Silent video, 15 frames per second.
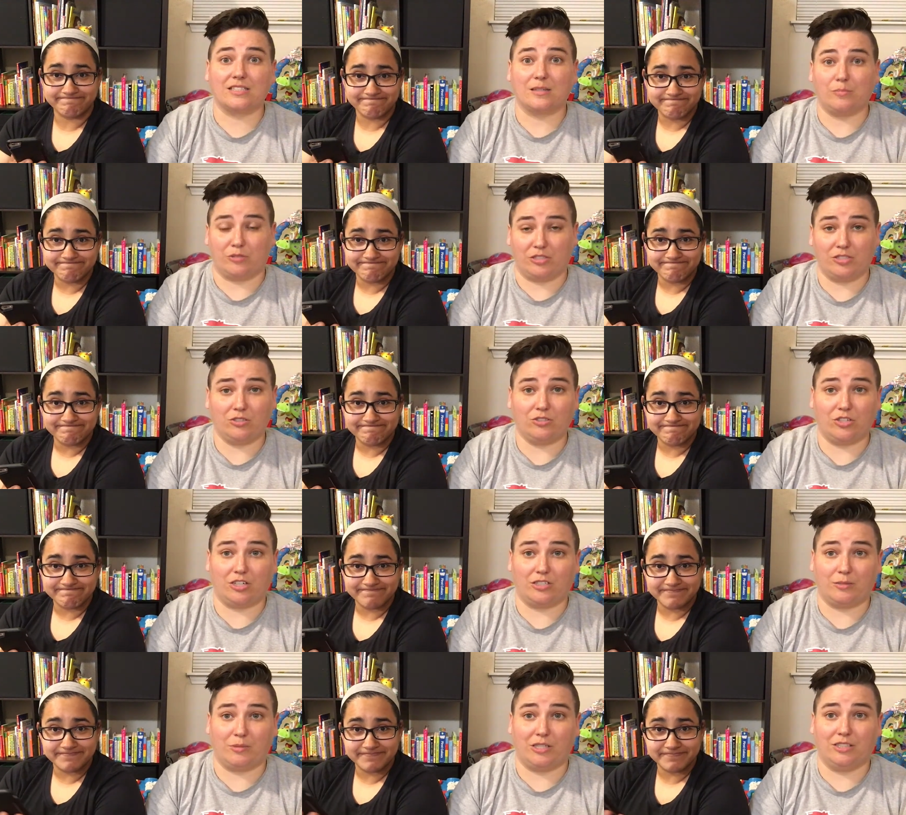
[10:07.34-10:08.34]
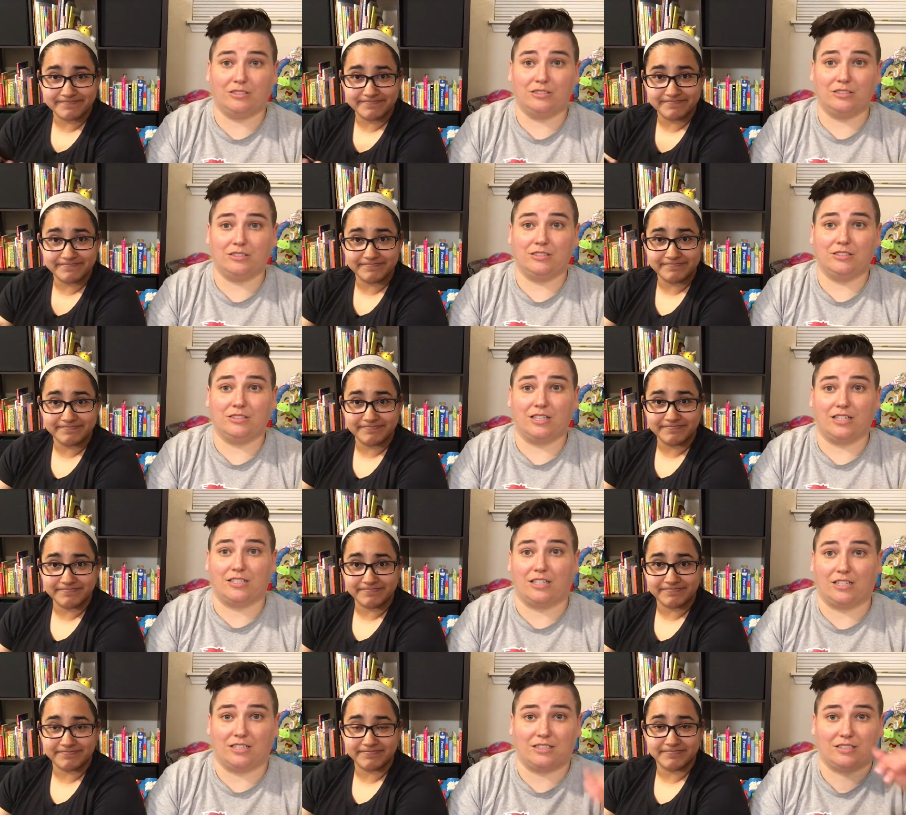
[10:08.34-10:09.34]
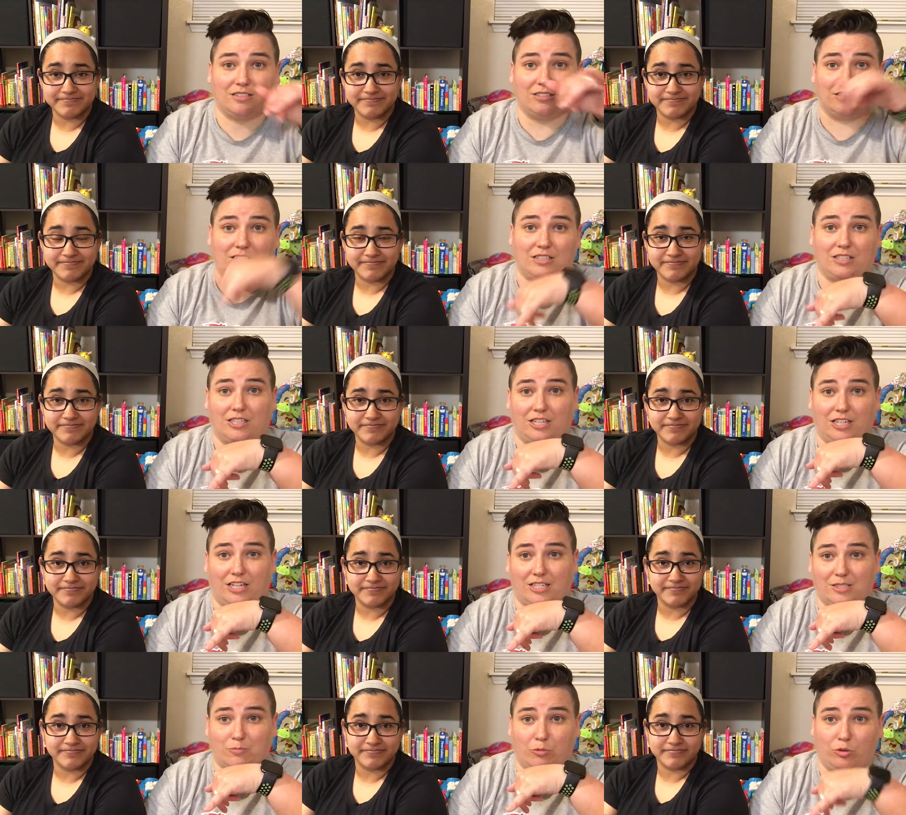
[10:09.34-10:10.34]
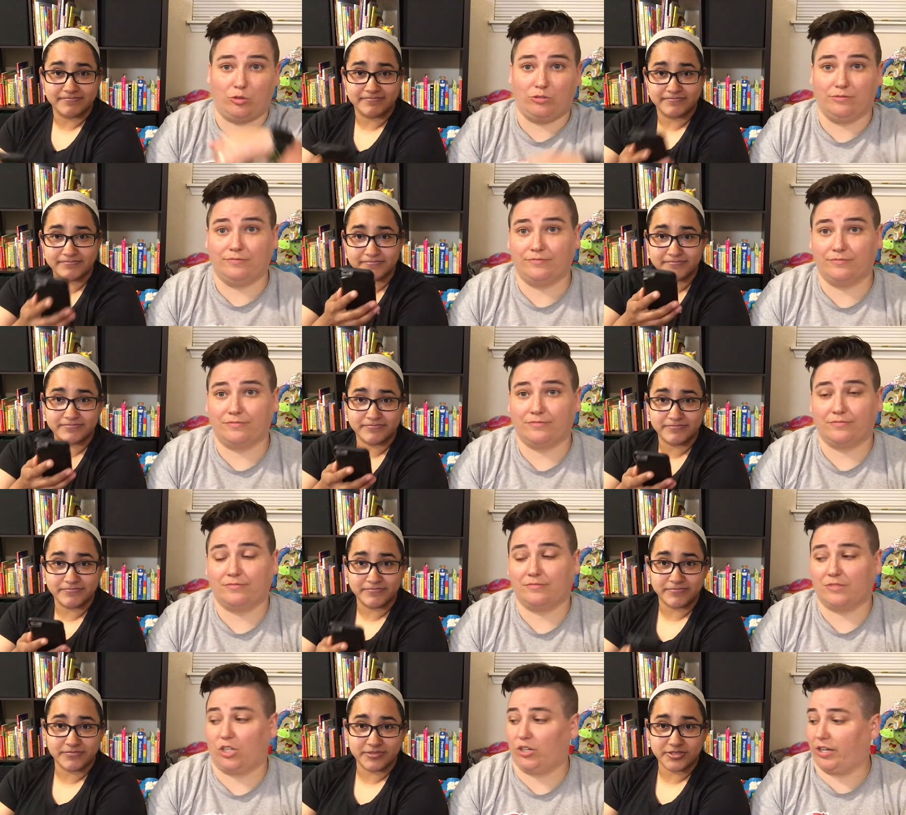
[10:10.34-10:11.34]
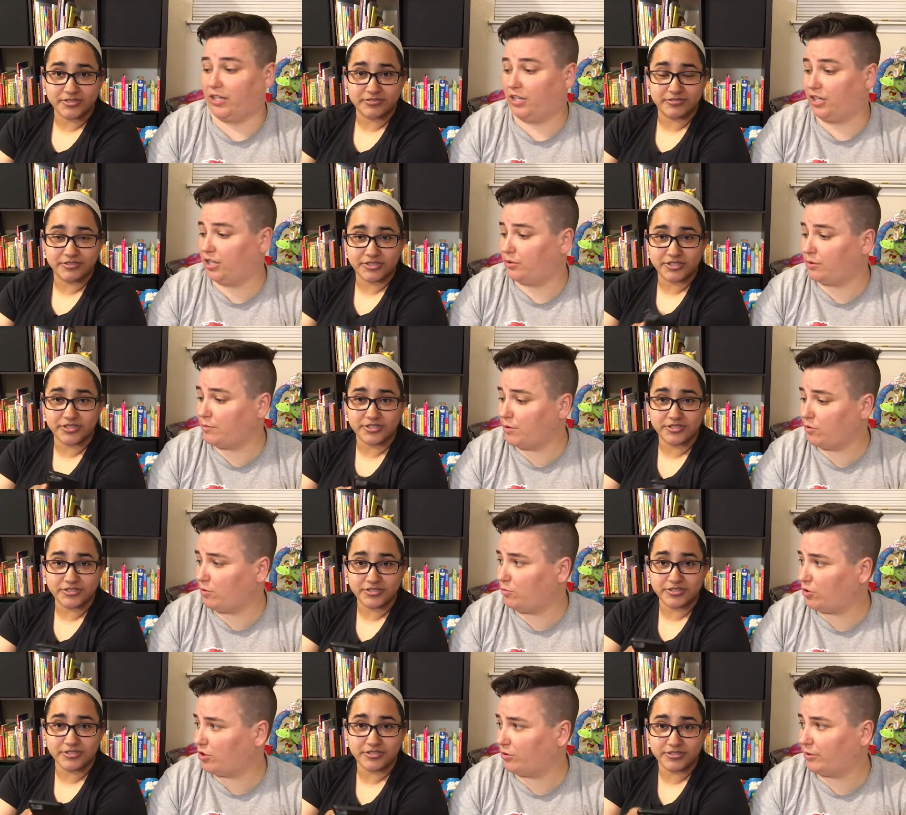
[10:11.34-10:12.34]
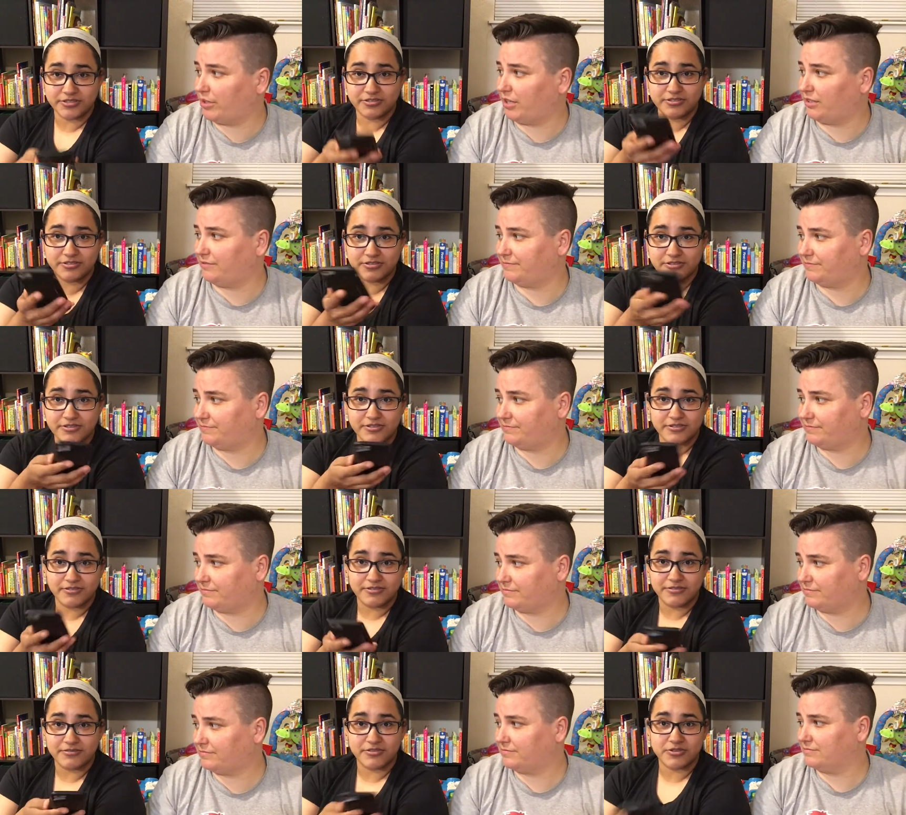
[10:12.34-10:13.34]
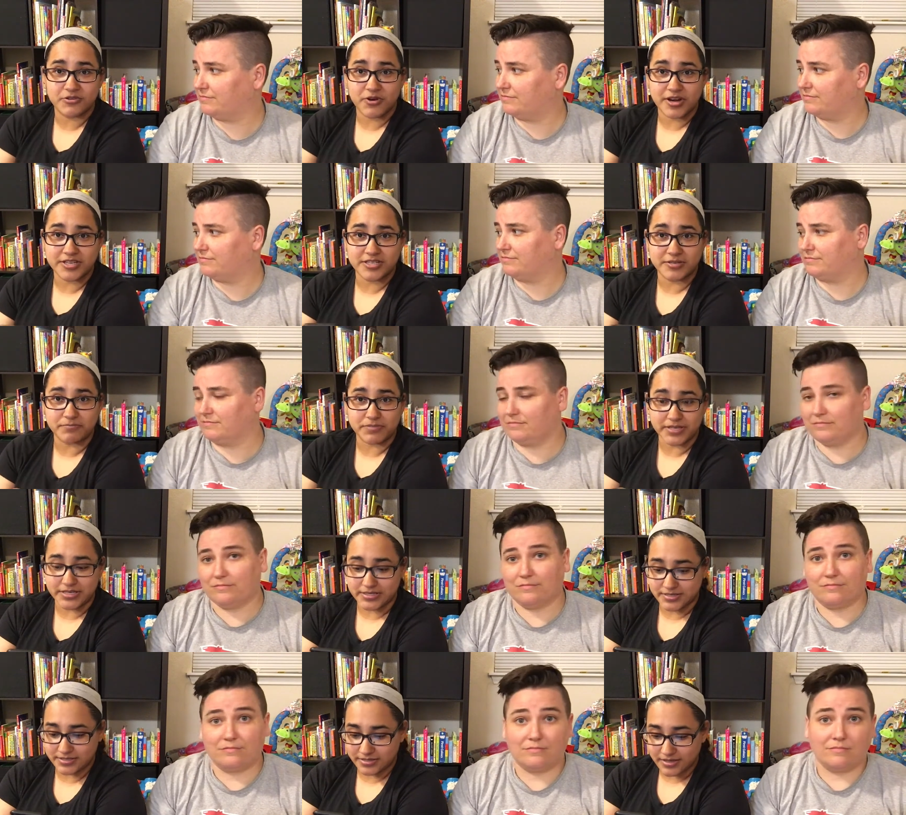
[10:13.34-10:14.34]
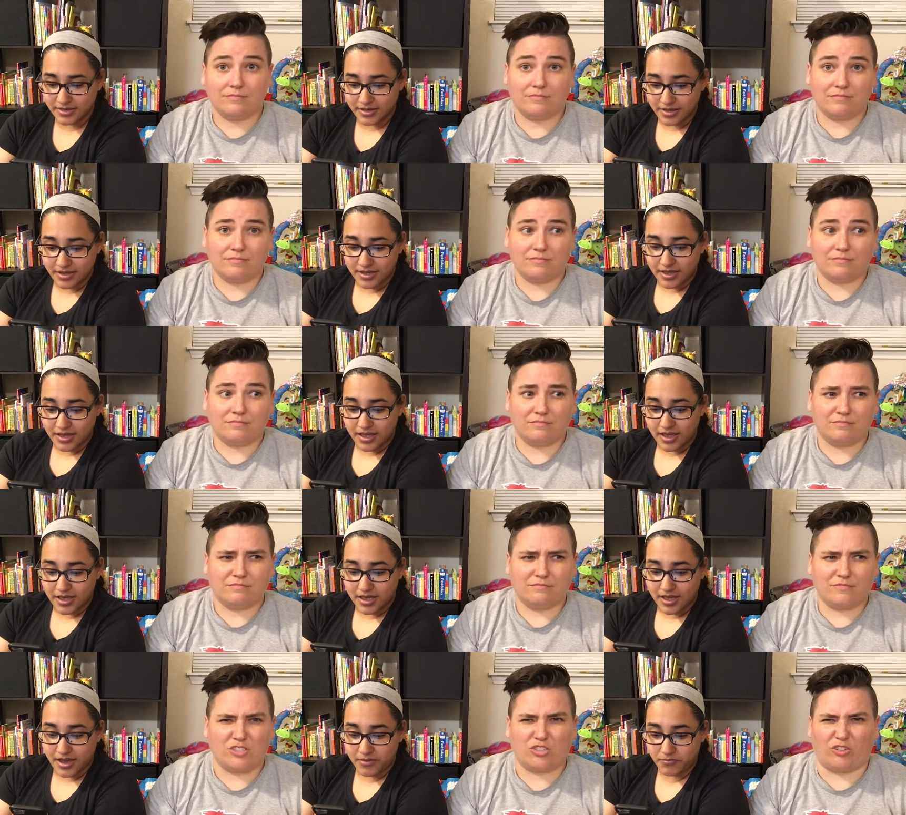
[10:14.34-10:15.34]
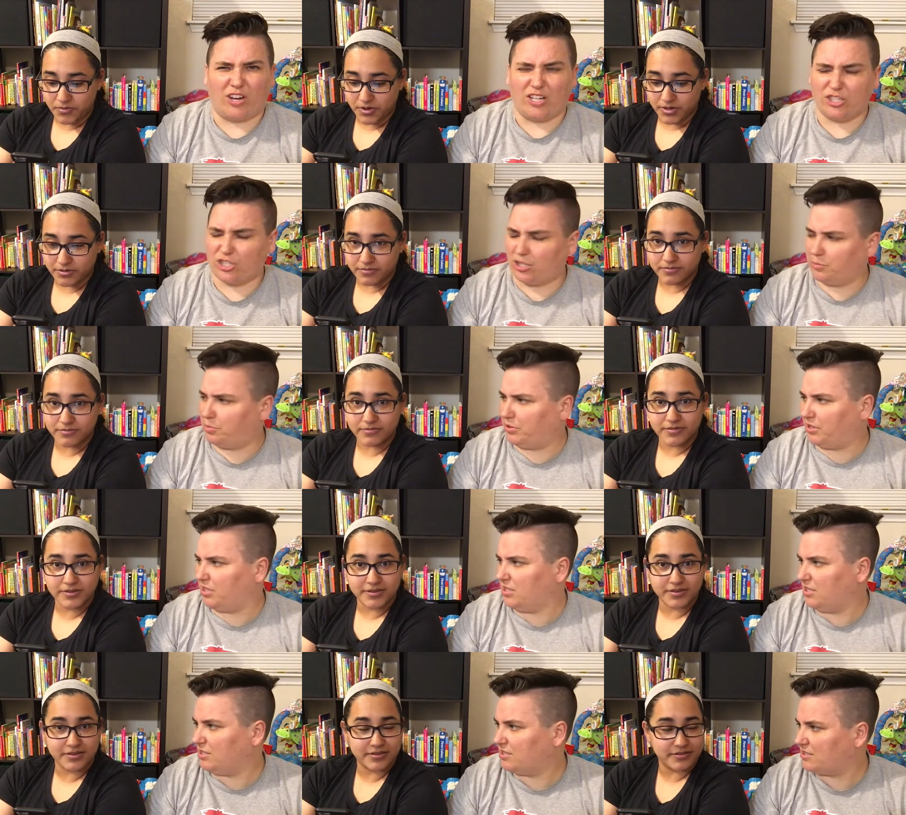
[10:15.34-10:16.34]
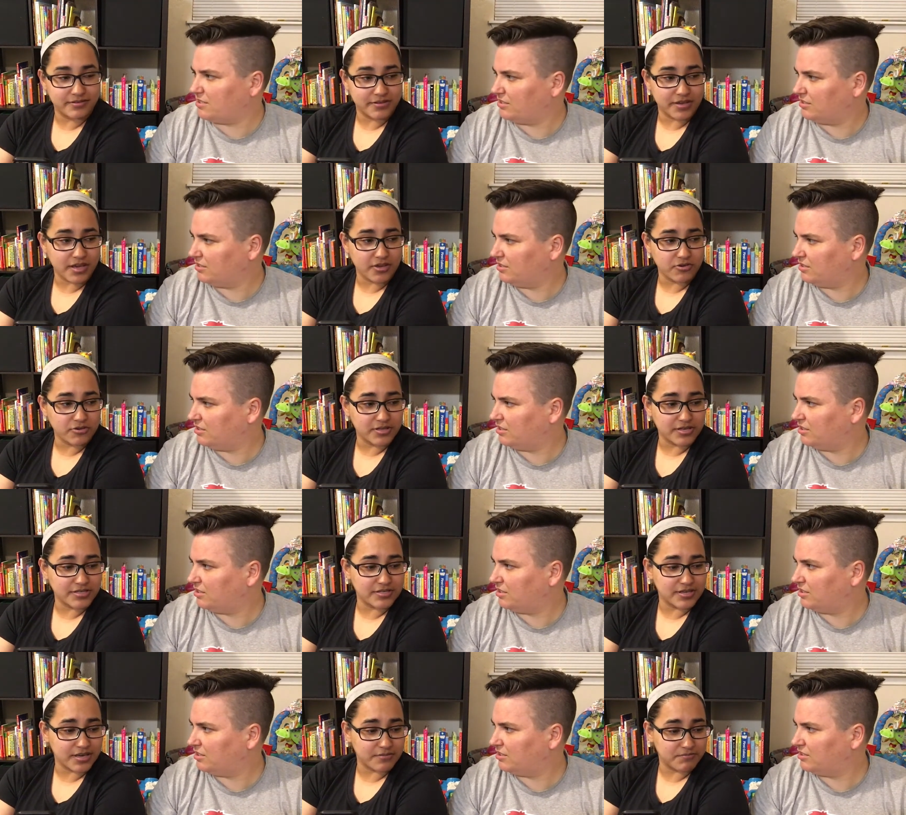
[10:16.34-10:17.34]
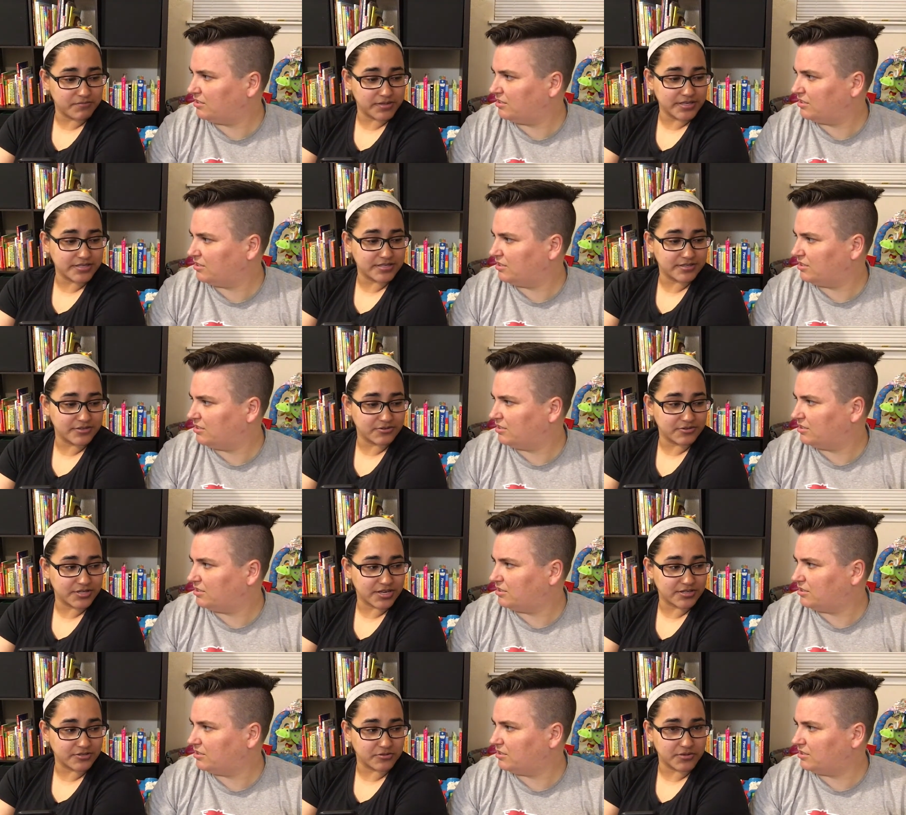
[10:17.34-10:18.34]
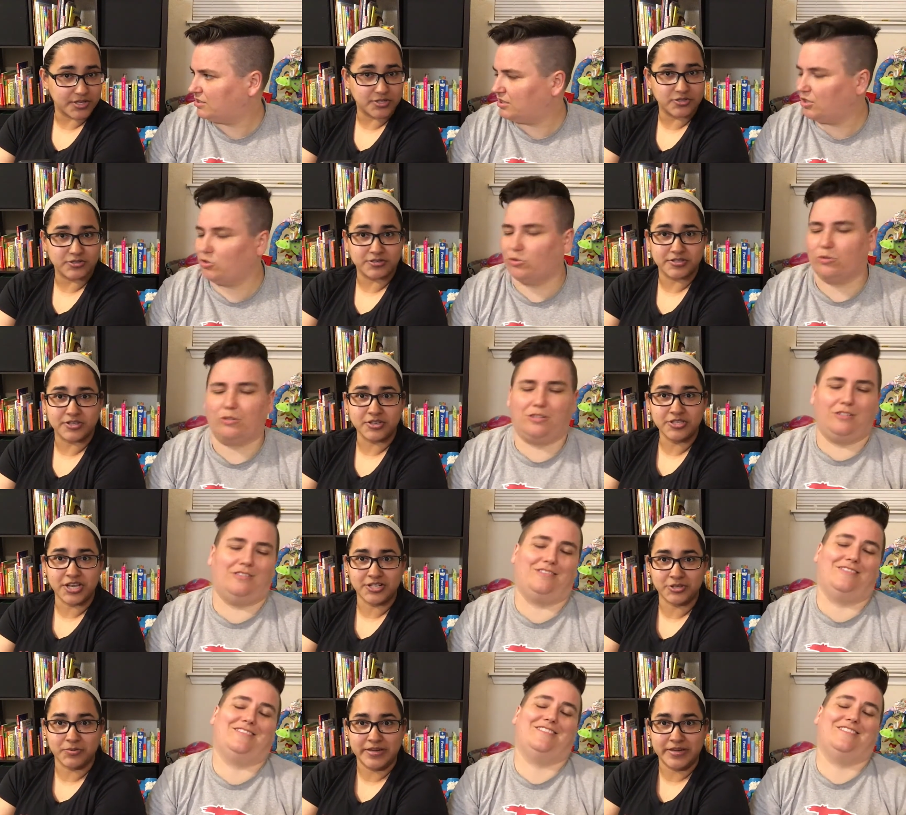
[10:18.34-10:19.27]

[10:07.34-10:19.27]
Speaker 1: I said, please don't talk to me as I stuck it in an ice bowl. Okay, are you gonna read me one Just more or are we done?
Speaker 2: Scratch the police. Scratch the police? Yeah, you didn't say, please don't talk to me. You oh. Just, don't talk to